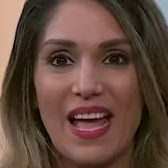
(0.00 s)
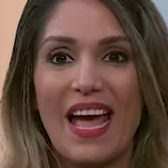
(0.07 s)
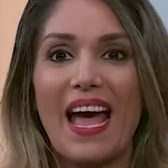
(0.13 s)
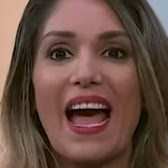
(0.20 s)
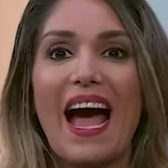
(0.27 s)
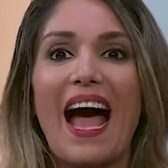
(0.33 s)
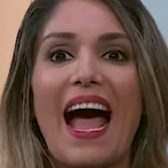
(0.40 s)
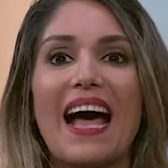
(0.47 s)

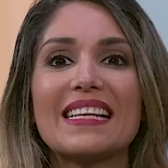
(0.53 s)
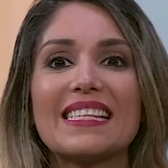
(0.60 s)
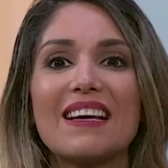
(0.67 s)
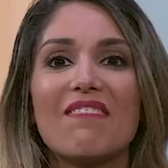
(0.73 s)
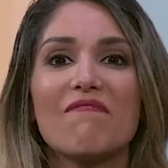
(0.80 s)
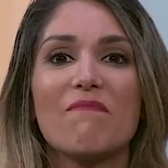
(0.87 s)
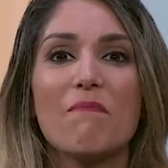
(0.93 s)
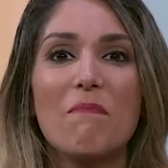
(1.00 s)
As of
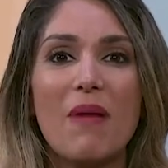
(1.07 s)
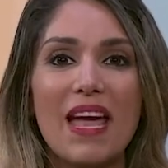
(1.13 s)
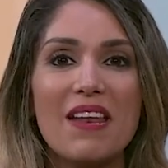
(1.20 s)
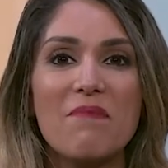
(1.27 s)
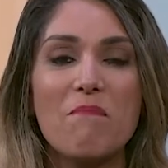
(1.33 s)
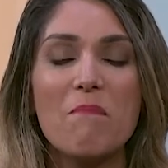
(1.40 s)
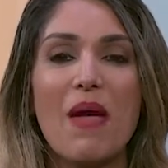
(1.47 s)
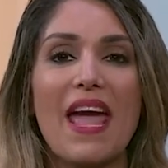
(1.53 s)

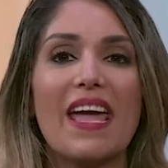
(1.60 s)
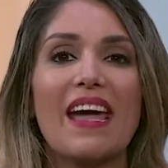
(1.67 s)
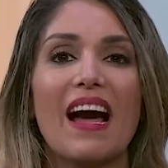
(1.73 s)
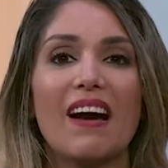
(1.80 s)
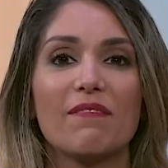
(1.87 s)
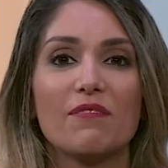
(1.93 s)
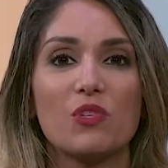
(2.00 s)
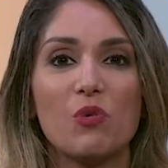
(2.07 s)
mid-May of
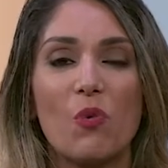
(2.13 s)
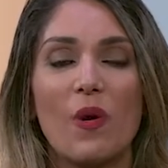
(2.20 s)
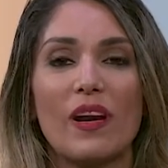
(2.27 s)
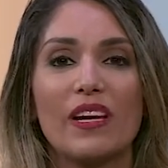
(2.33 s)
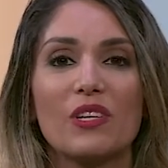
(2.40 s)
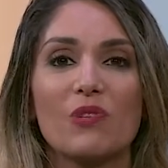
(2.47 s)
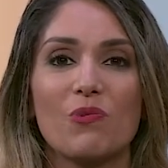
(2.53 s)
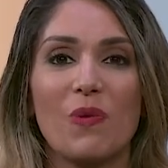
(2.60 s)

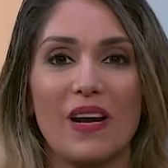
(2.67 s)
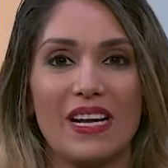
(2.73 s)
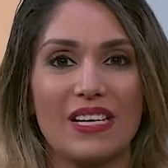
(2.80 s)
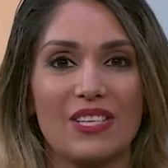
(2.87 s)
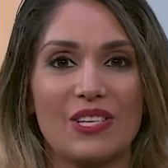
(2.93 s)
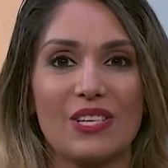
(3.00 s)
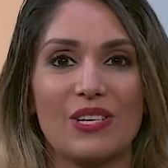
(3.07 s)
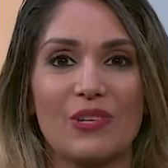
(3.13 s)

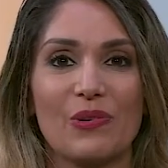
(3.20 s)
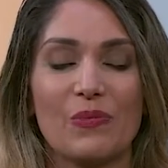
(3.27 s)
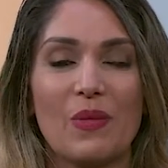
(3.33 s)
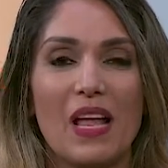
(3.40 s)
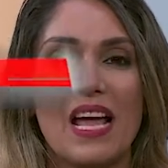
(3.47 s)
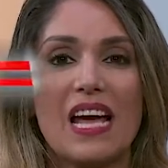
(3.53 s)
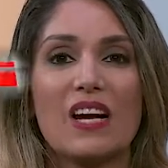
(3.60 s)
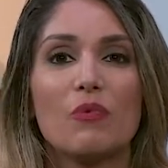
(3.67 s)
2022,
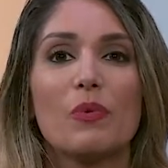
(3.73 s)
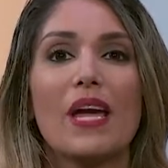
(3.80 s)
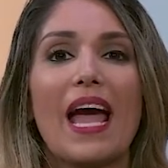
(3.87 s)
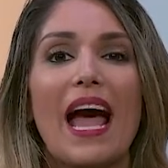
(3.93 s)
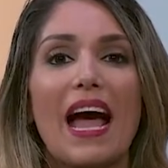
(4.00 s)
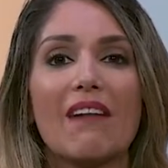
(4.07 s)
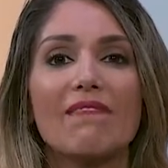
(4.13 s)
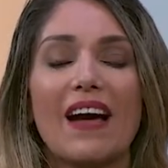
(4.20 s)
we have
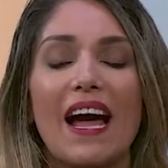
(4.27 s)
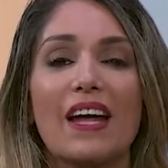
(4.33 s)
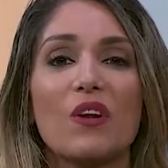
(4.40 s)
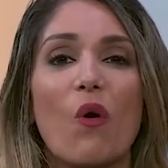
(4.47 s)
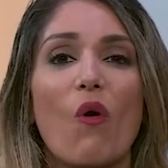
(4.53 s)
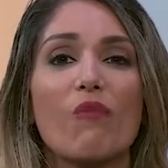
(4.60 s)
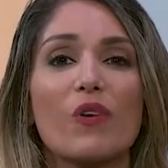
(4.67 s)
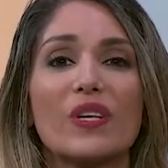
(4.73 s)
had
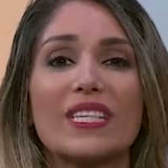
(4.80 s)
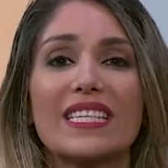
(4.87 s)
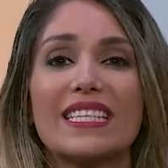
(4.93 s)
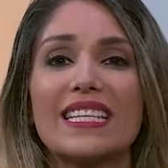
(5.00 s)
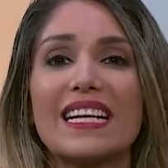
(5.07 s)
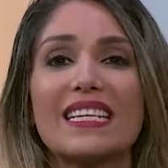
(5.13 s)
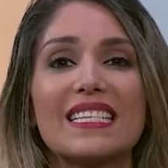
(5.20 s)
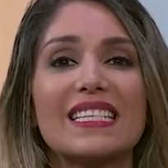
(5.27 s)
over
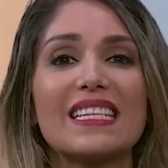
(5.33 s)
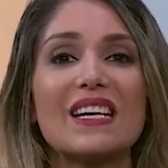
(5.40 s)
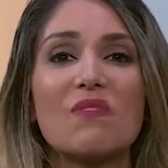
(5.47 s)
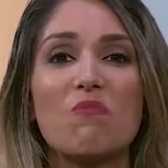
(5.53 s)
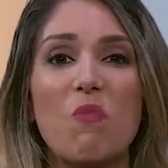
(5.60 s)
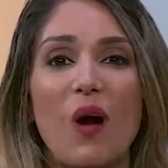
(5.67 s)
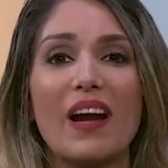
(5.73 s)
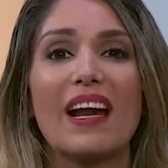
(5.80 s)

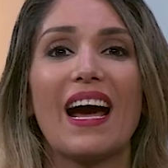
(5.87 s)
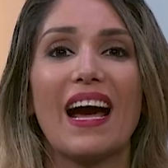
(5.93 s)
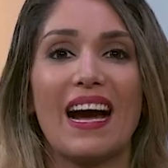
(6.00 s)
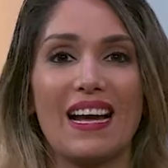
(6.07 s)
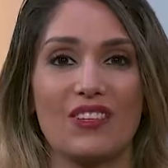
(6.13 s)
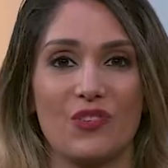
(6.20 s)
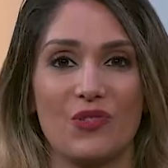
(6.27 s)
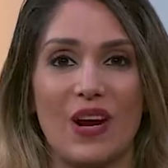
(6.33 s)

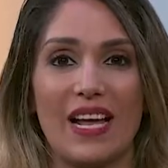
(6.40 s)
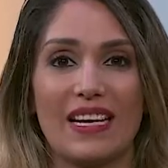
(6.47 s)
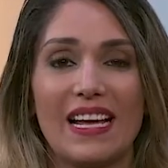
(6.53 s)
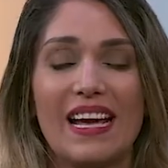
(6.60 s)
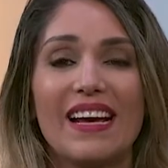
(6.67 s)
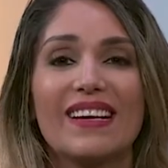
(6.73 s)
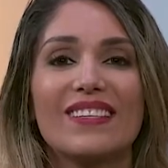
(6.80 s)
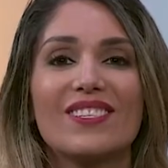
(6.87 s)
6,100
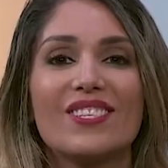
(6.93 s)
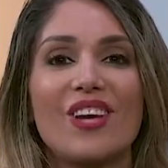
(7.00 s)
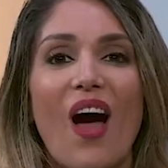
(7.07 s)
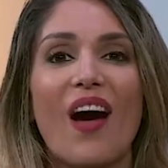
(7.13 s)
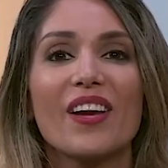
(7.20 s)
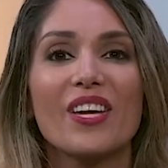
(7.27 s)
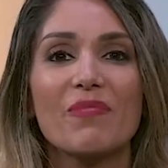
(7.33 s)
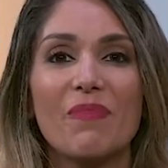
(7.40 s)

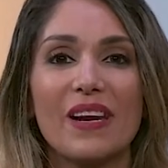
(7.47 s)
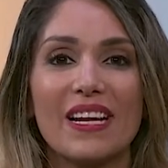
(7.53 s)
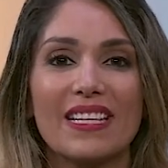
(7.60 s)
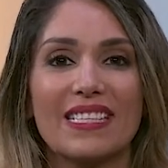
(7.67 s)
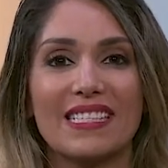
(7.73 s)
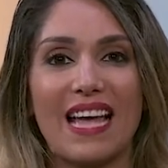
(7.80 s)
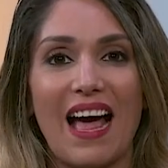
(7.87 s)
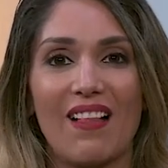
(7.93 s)
documented
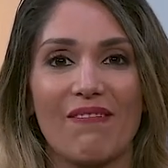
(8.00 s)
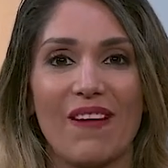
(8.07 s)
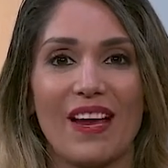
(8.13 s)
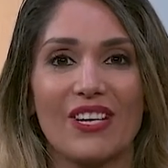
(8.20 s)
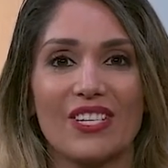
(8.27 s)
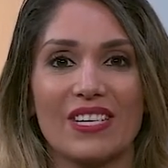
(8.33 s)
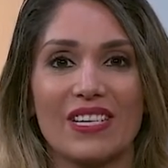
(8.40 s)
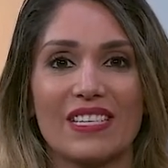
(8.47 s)

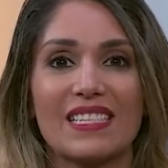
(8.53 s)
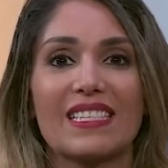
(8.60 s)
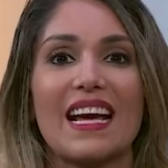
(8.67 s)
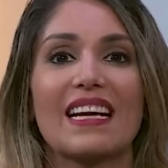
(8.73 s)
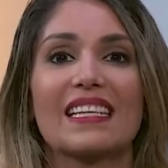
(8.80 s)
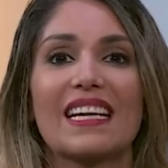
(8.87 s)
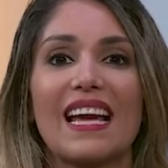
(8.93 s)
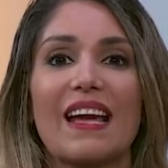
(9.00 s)
salvations that
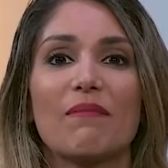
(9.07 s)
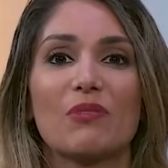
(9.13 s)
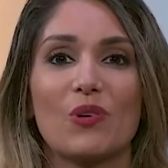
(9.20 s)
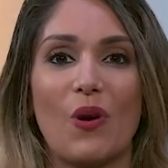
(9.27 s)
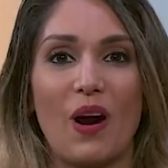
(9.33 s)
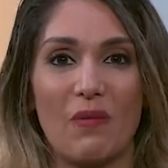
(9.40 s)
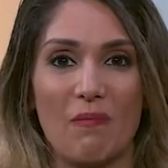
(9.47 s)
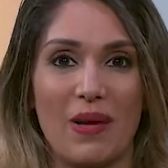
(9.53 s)
came to our
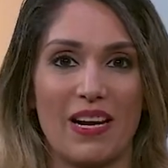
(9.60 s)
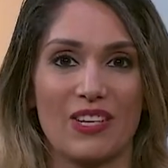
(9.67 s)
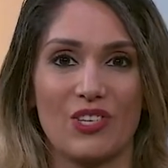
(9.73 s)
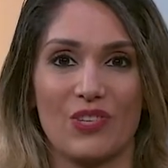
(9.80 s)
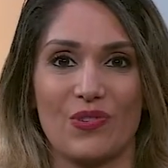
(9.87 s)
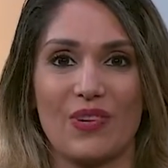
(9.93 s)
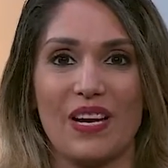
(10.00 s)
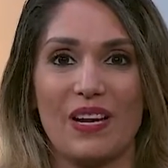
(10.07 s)
ministry.